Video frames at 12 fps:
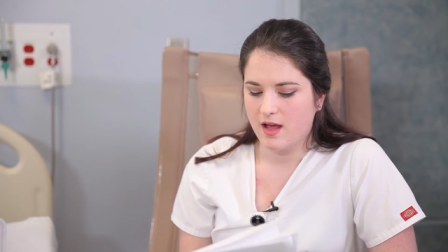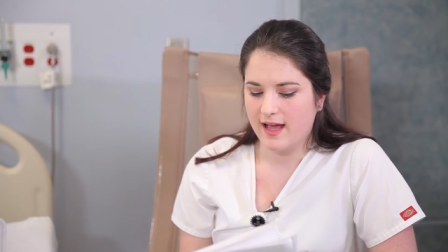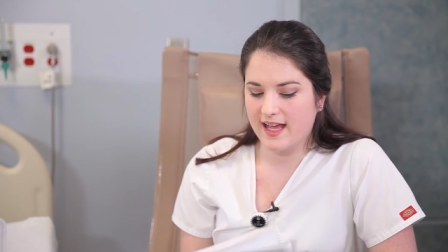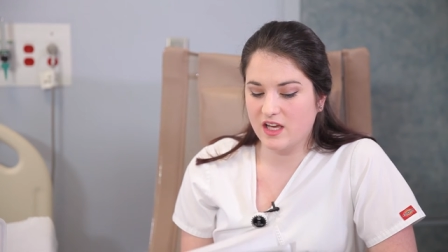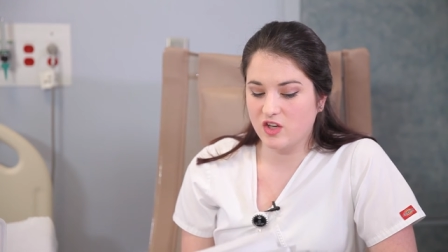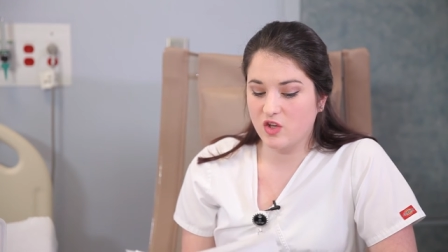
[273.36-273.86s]

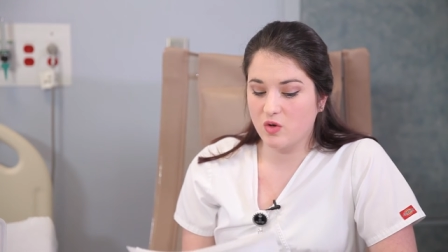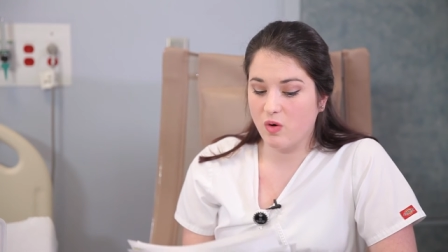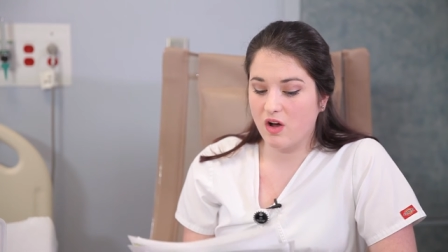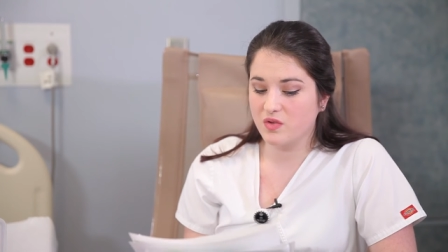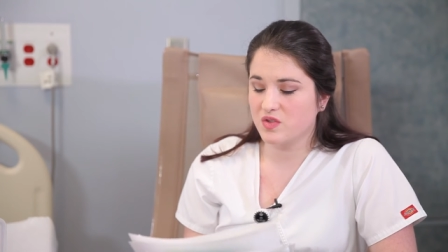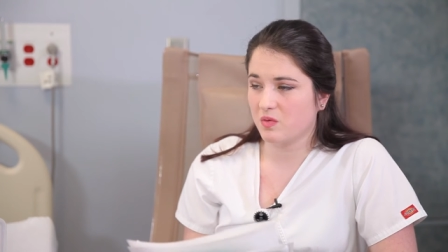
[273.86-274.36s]
And you
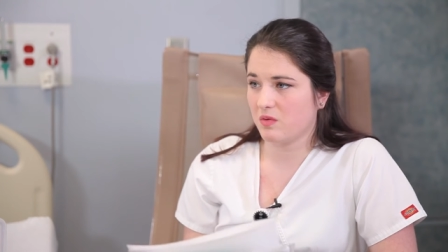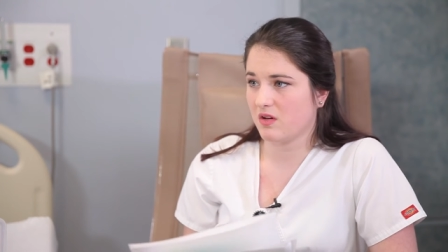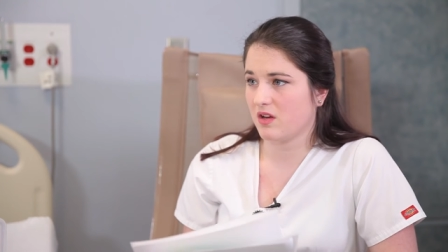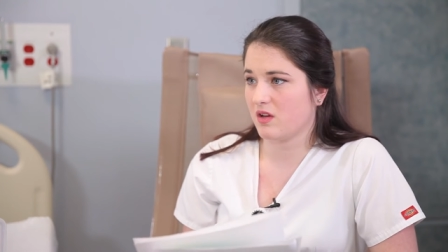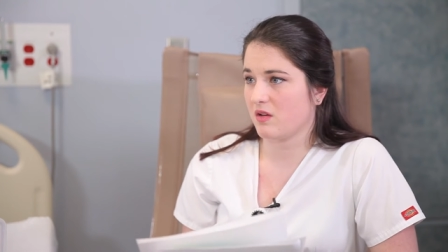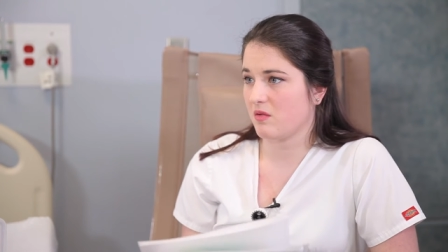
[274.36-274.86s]
also want
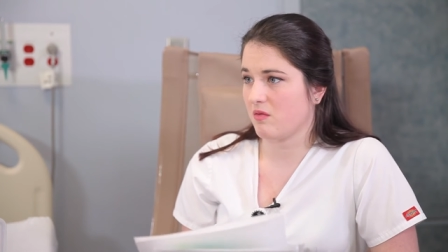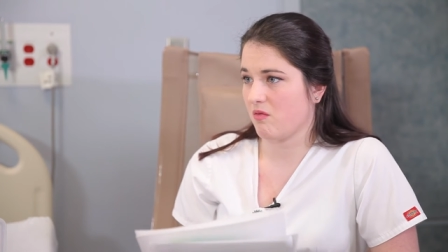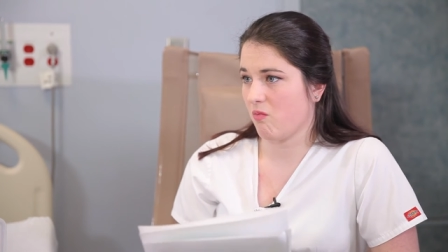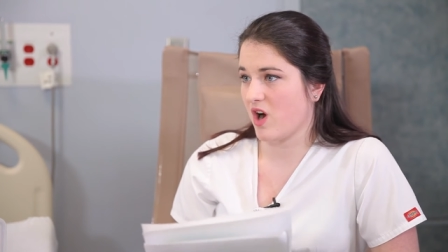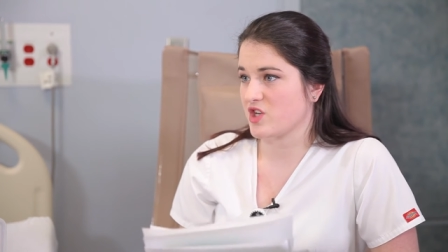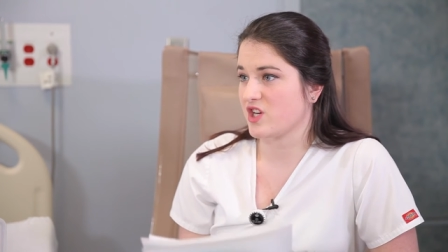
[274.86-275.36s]
to
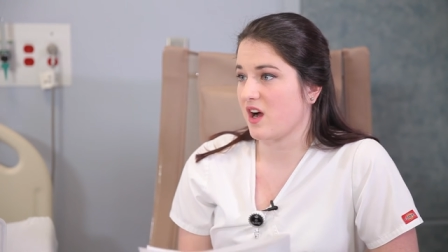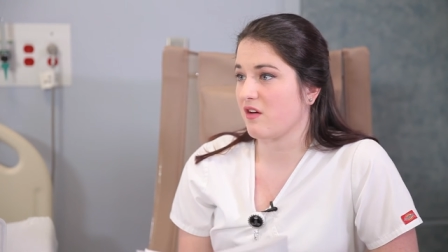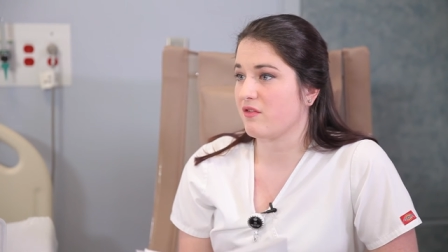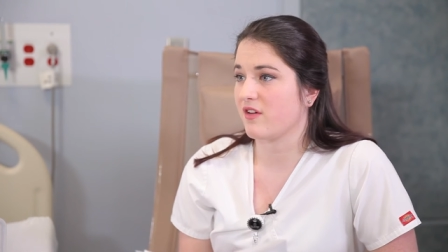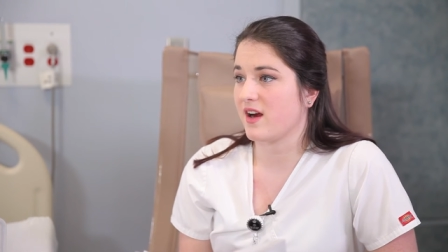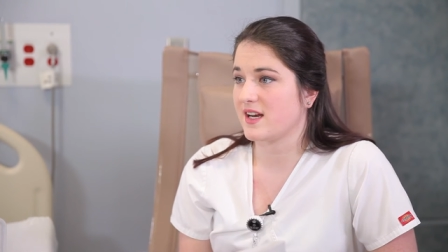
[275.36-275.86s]
watch
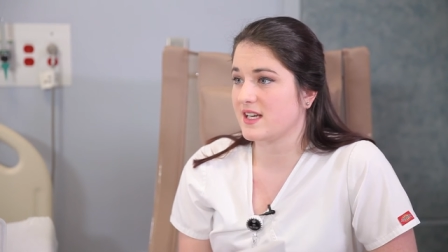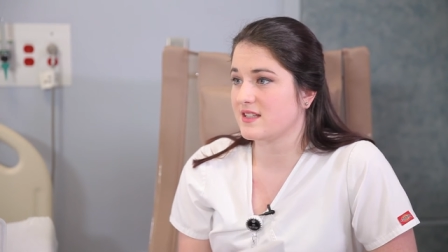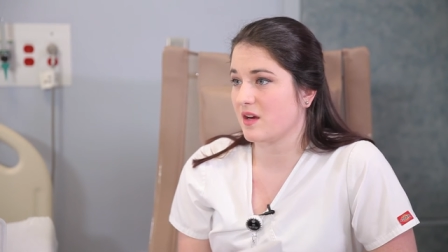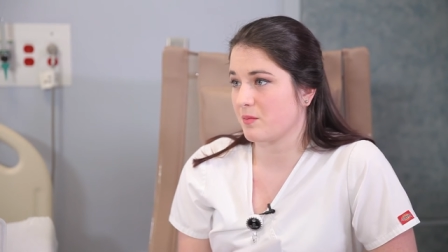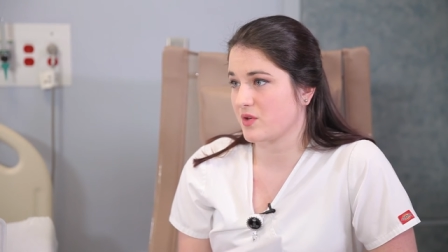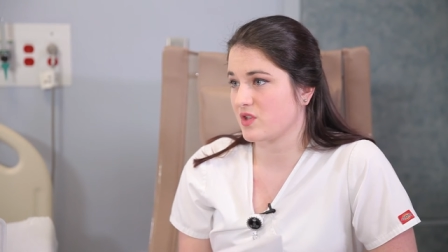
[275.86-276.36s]
out for any
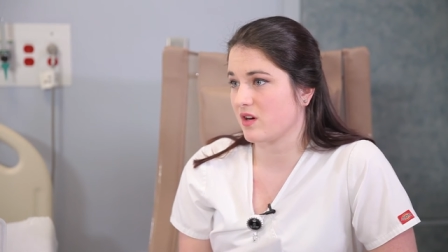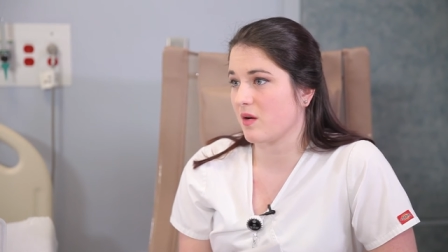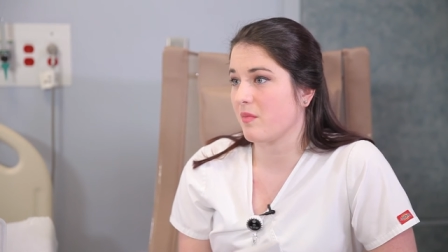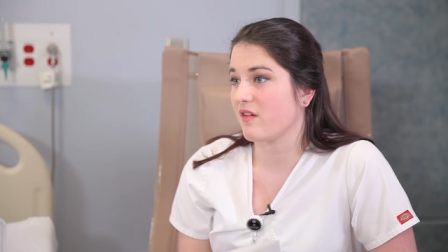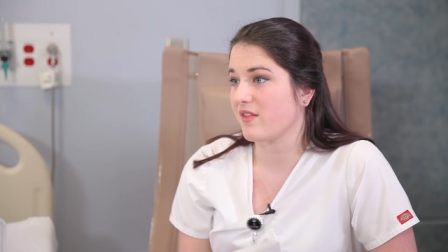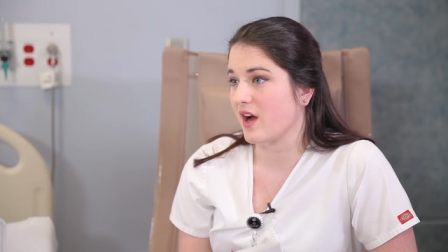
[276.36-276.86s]
temperature
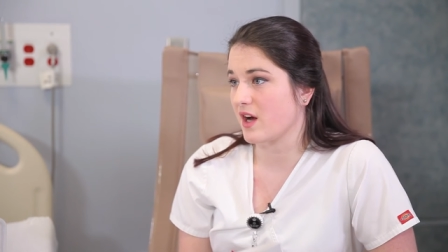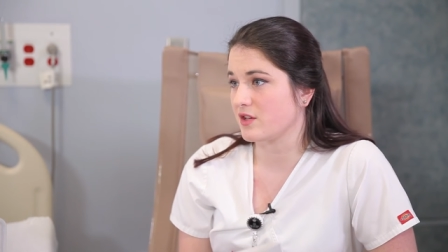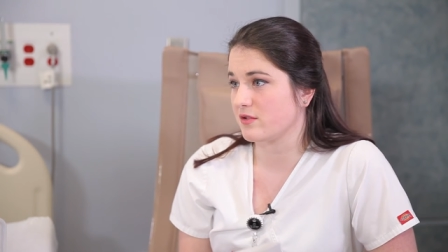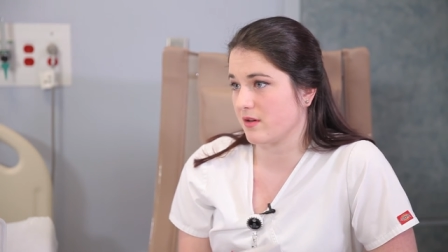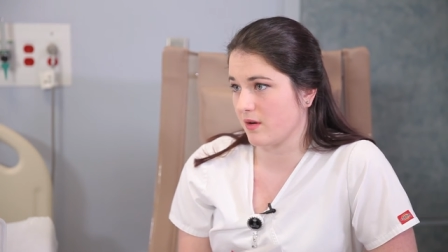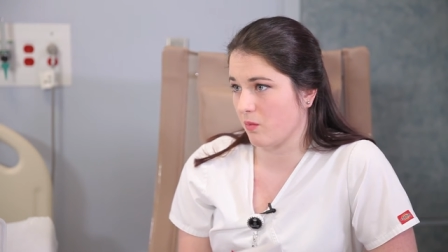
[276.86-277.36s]
above
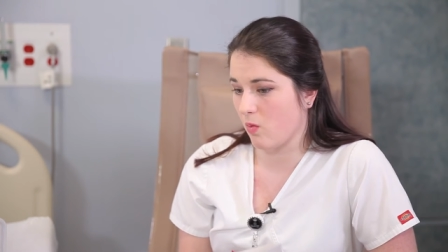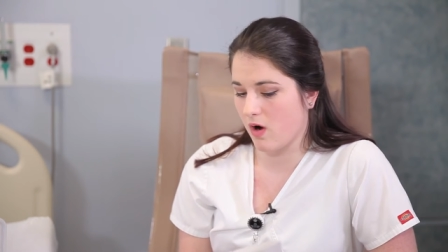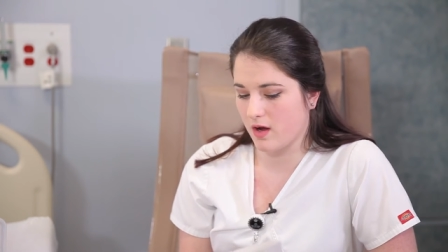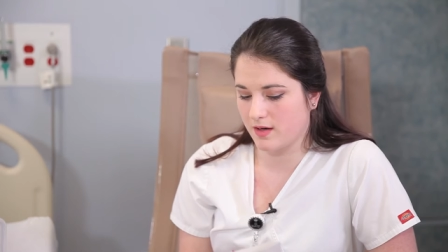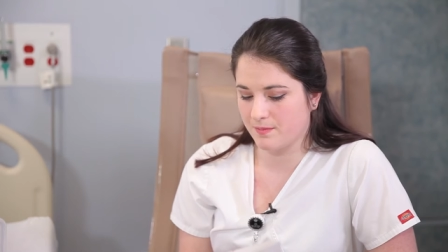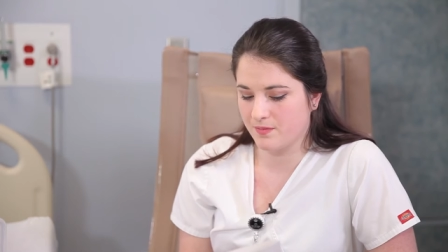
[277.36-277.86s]

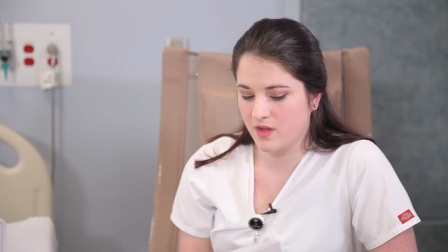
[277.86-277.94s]
101.